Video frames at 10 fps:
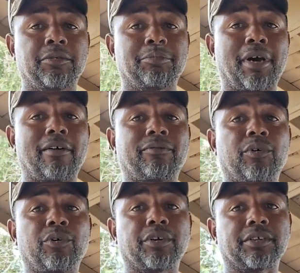by
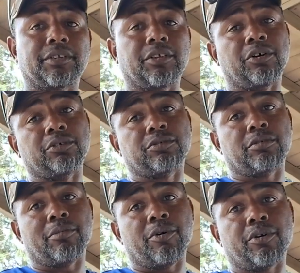Florida, those were
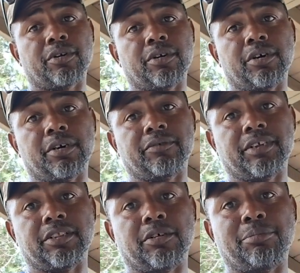more of
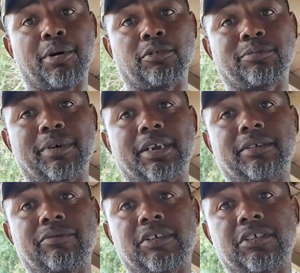either post spawning
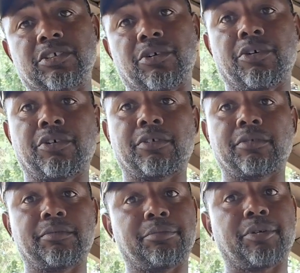fish or
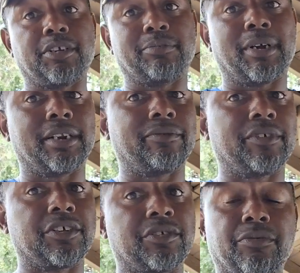pre spawning
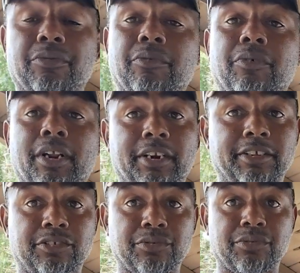fish. One of the
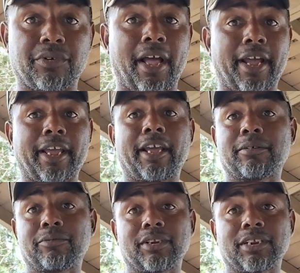two. I can't
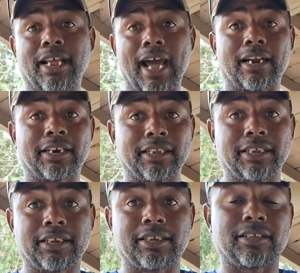really dial it
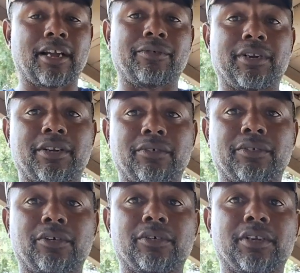in because I really don't
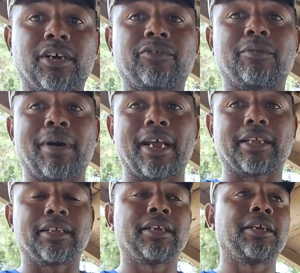know enough about it.
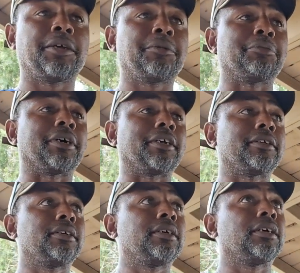But
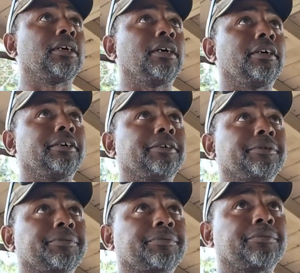um,
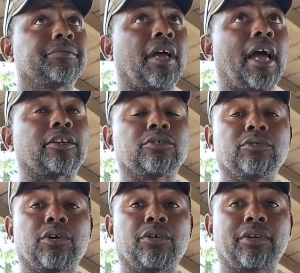I do
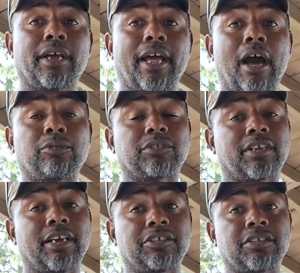know that I was
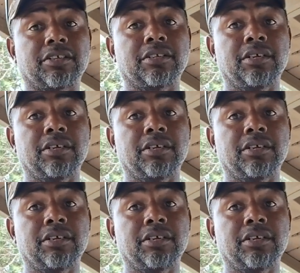catching